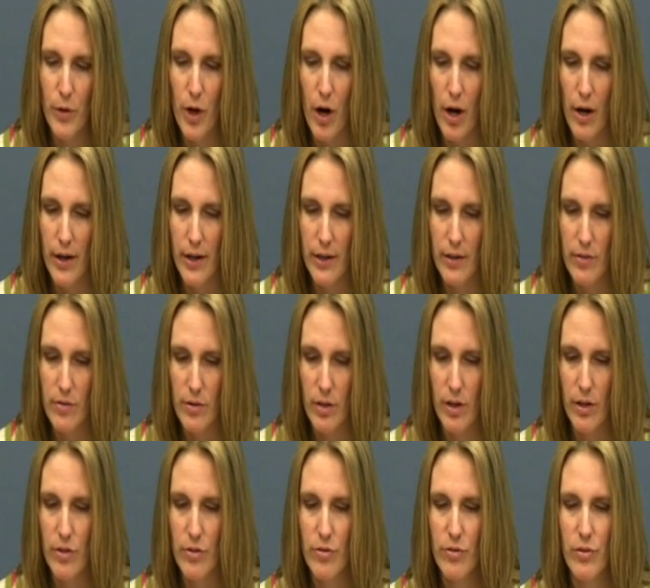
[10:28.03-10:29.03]
your audience
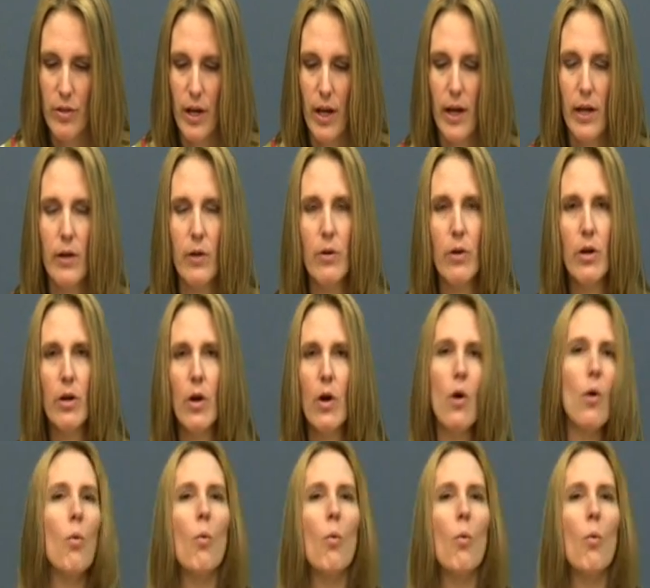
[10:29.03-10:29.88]
understand